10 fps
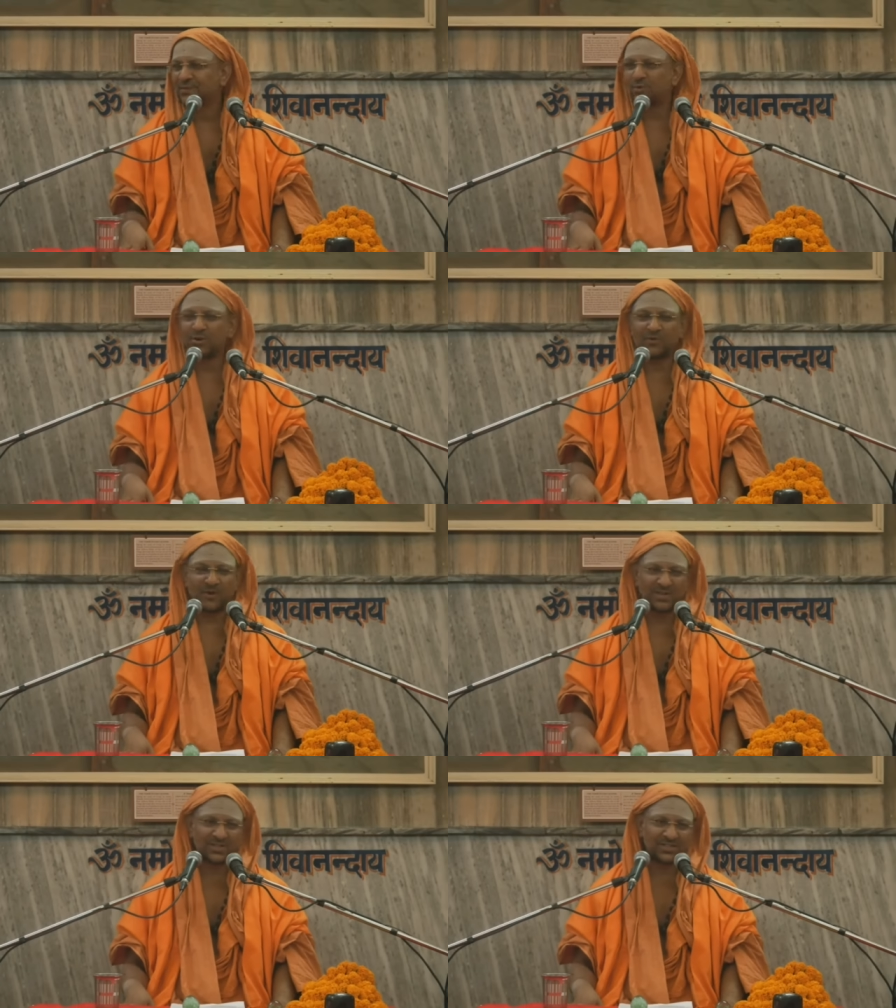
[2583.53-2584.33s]
Yoga
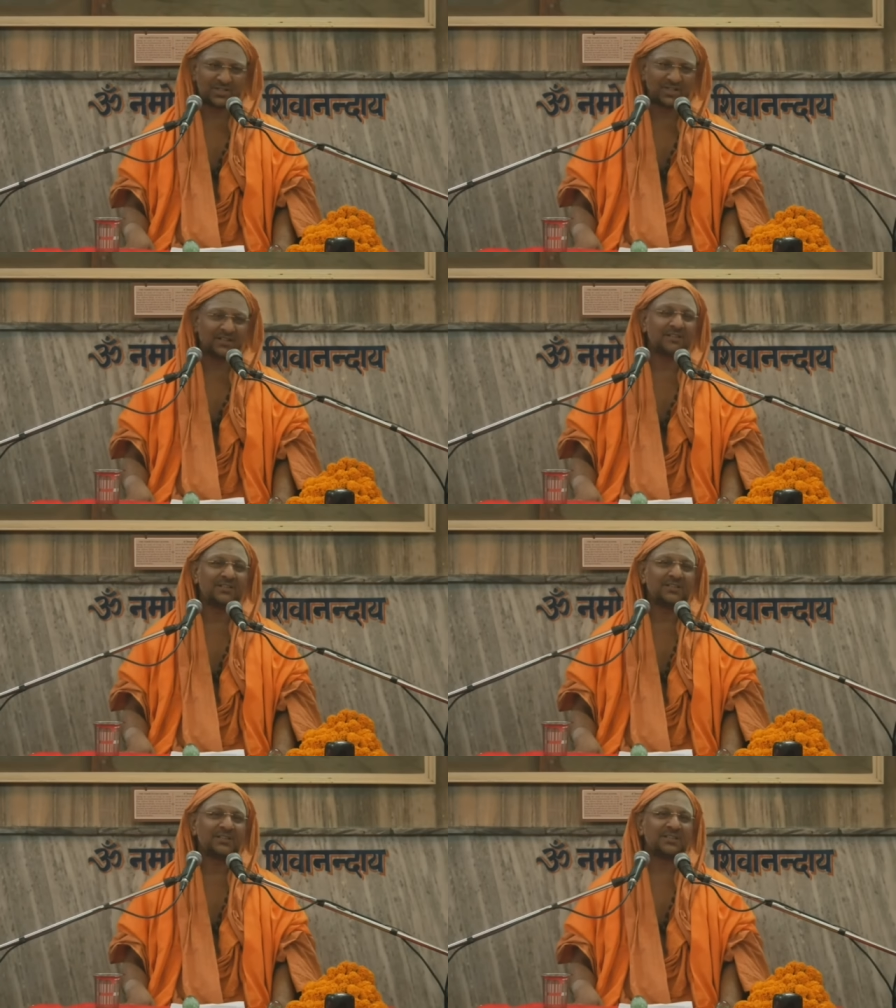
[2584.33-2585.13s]
Vasishta,
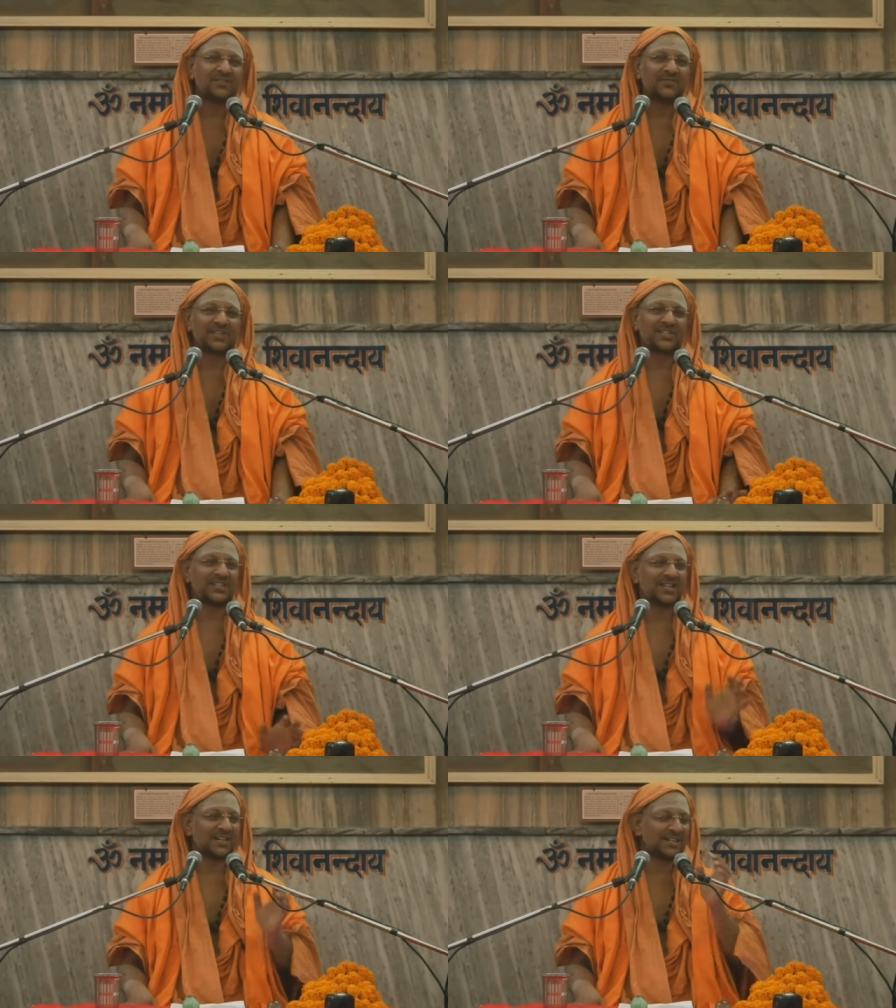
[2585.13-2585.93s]

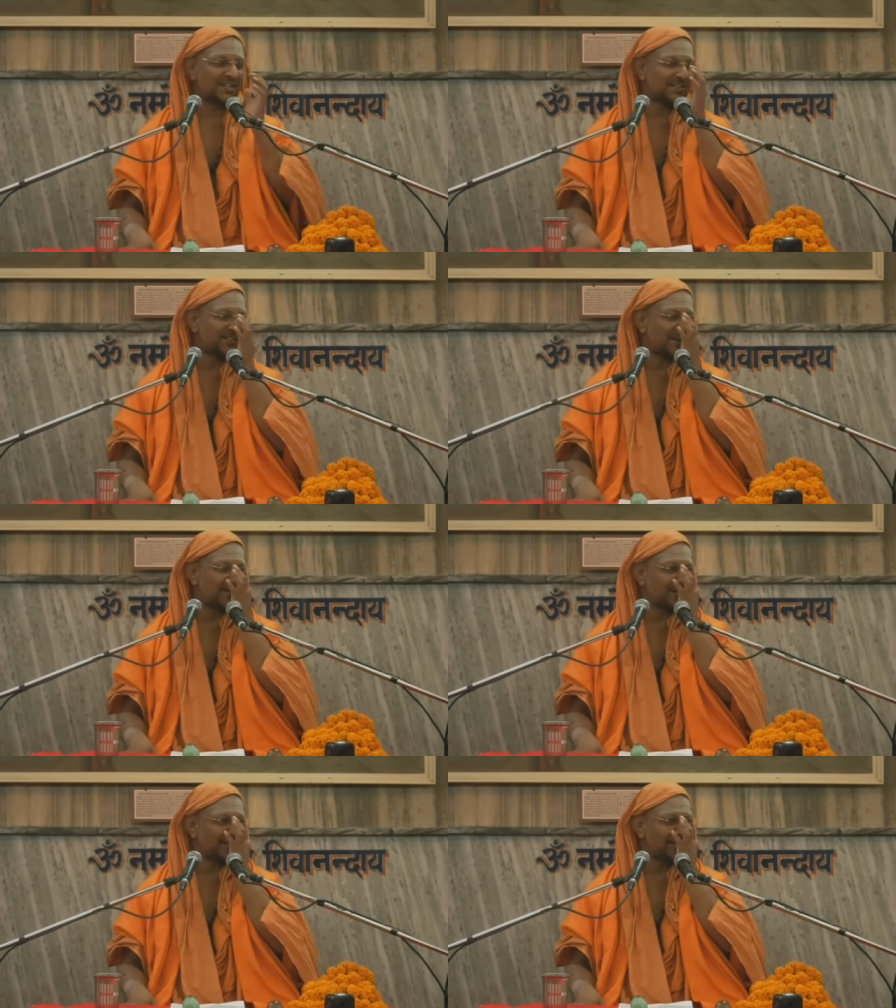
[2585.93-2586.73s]
Vasishta tells
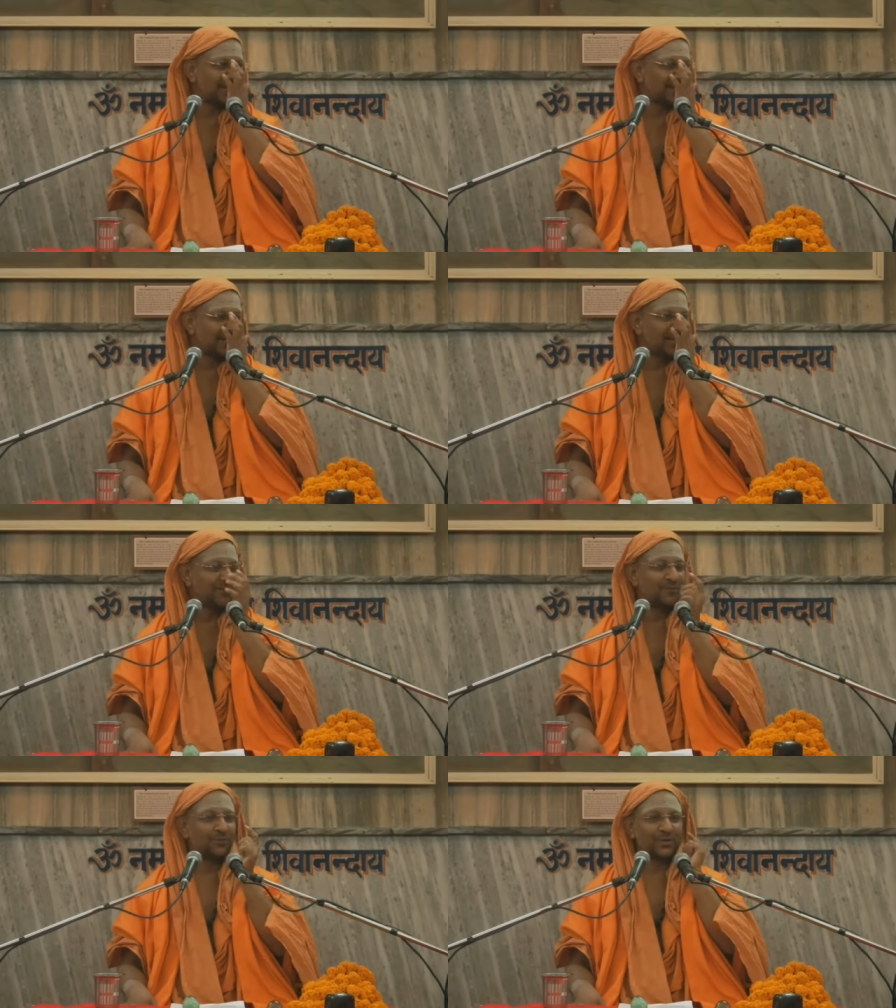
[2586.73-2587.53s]
Rama,
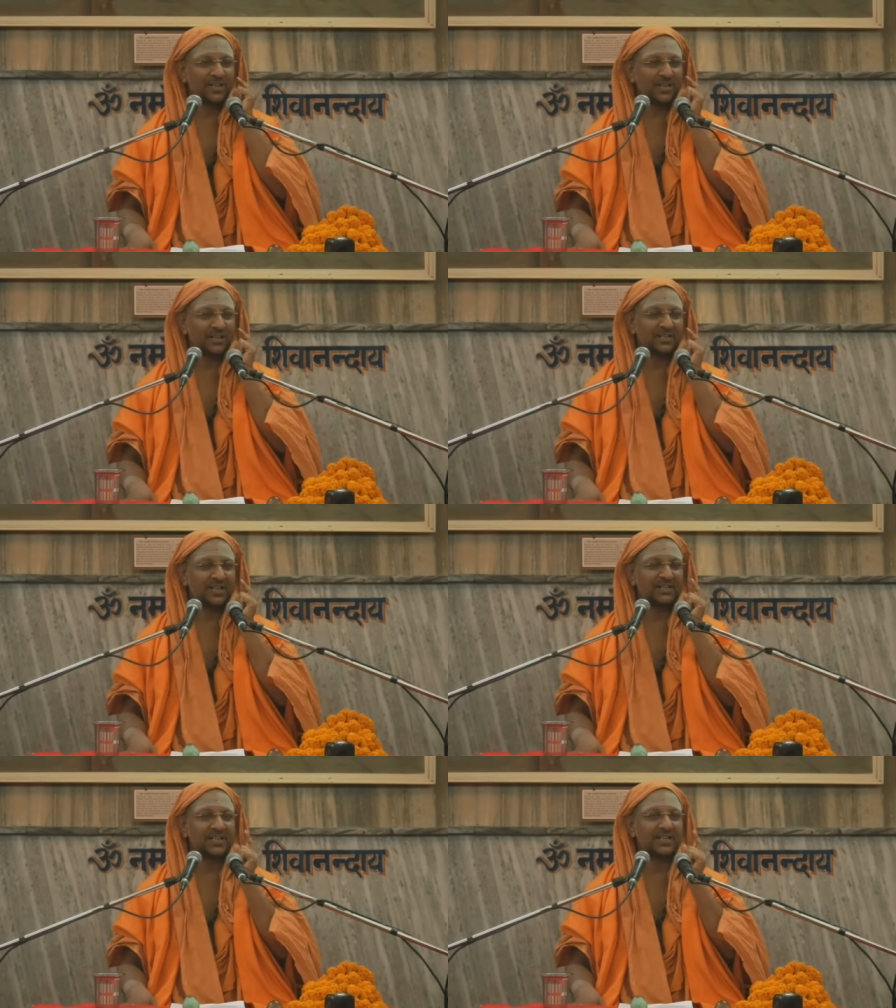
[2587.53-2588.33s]
if you hear
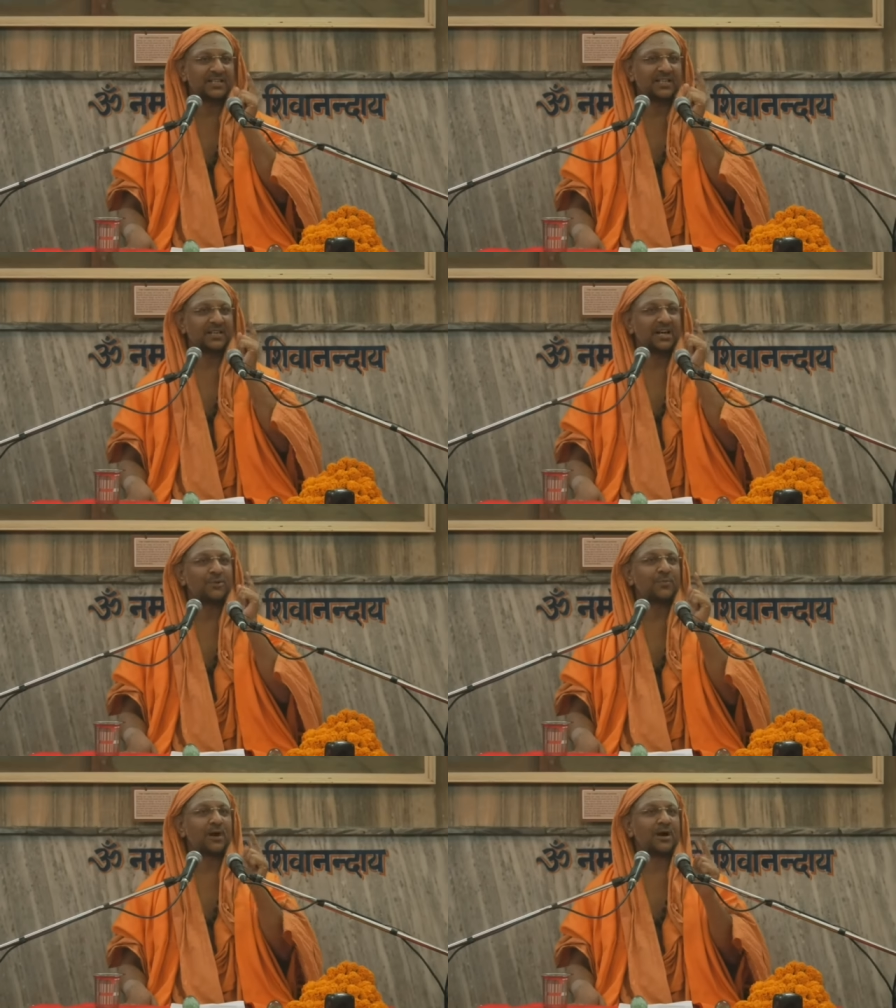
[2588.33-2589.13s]
that there is a
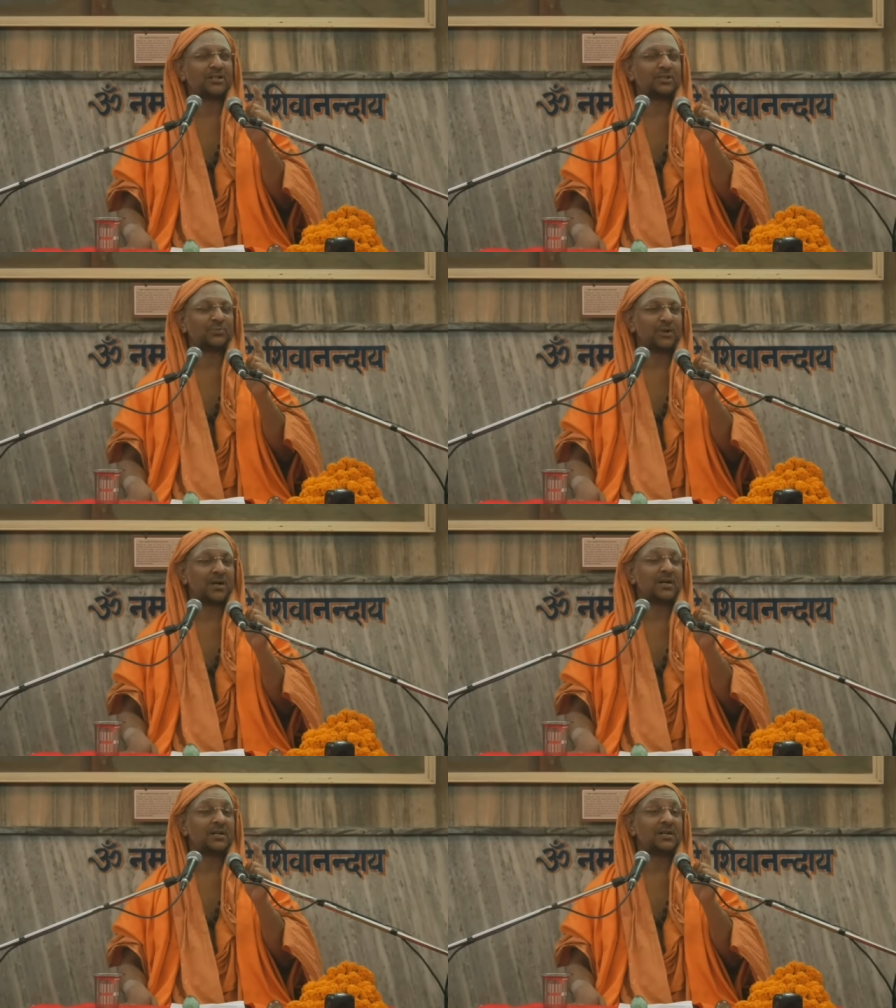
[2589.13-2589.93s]
great
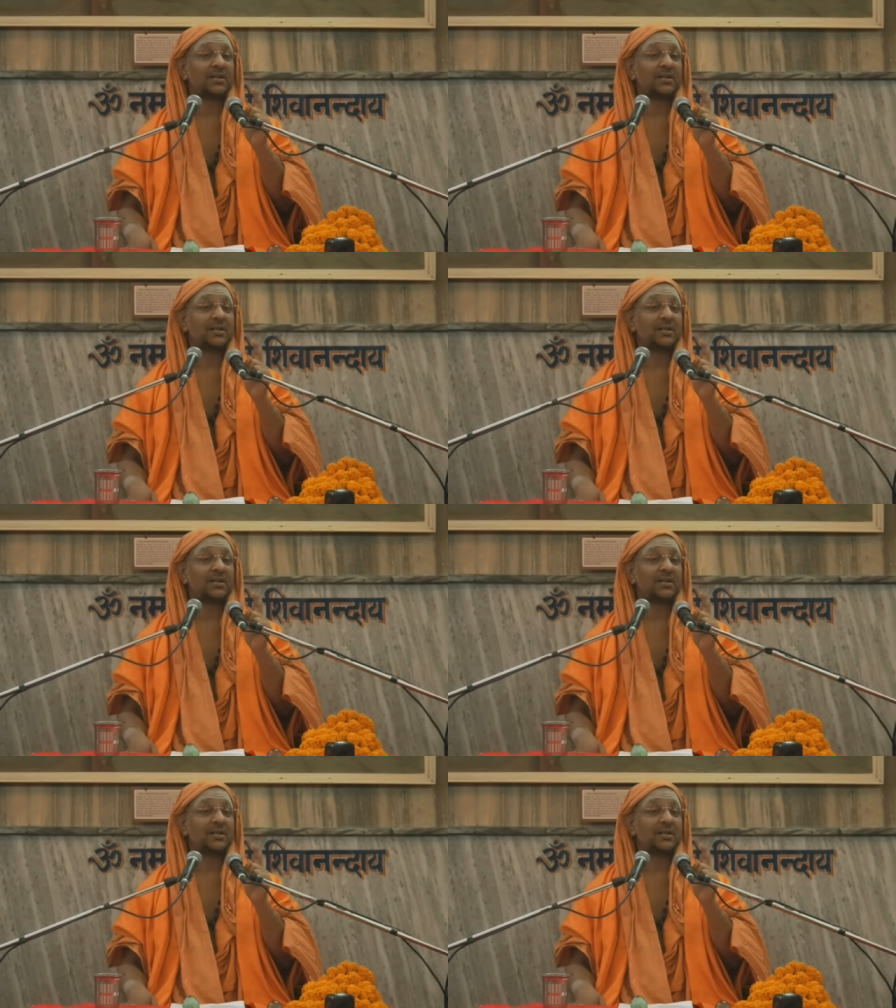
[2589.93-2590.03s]
Mahatma